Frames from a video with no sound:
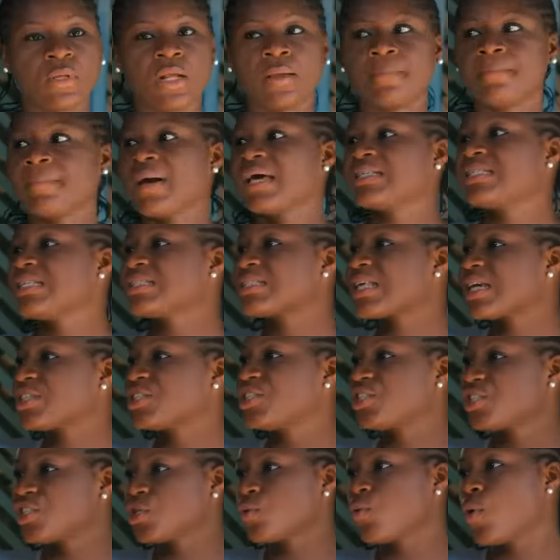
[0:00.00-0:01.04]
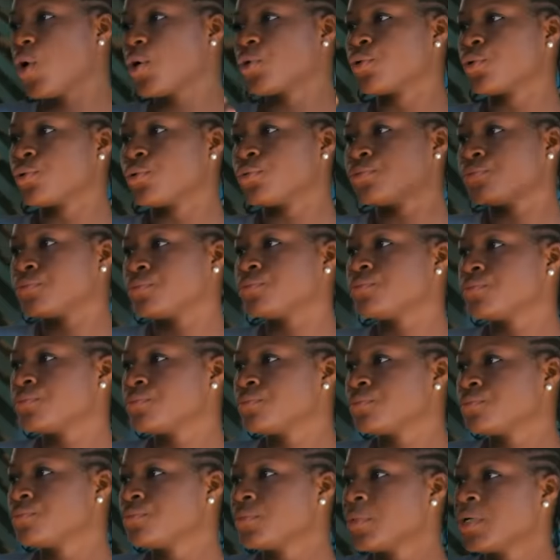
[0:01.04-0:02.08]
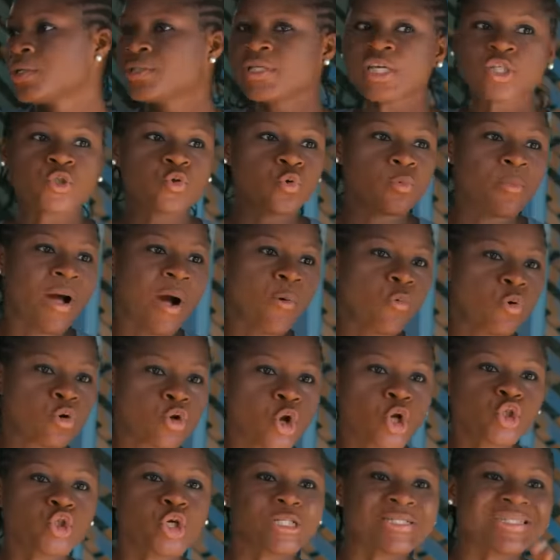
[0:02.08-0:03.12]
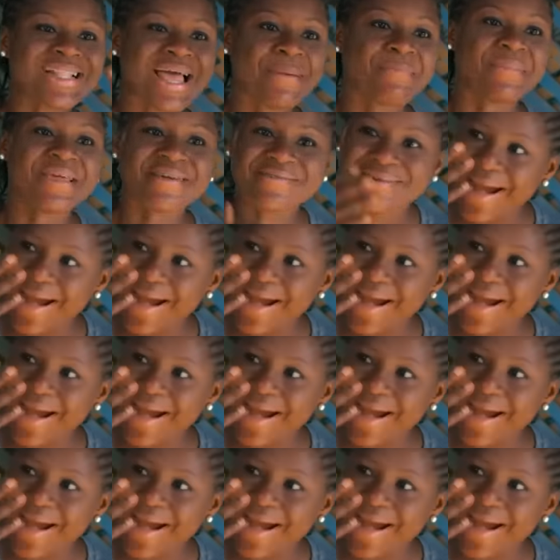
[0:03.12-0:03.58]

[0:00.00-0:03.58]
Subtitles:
Yeah. My sister, she's the one. This woman will not just let me